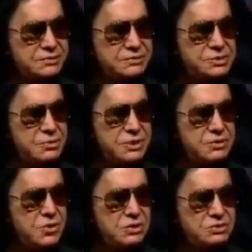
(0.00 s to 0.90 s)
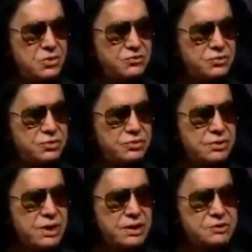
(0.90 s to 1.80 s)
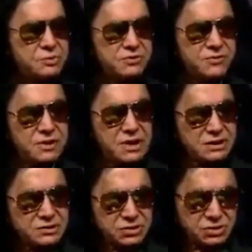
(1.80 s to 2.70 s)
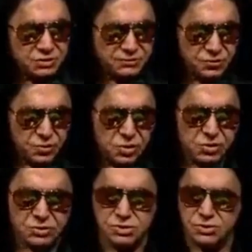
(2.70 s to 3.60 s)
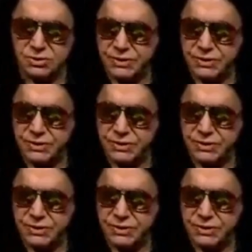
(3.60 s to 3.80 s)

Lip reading: somebody walked over and asked me if I'd like to say a few words.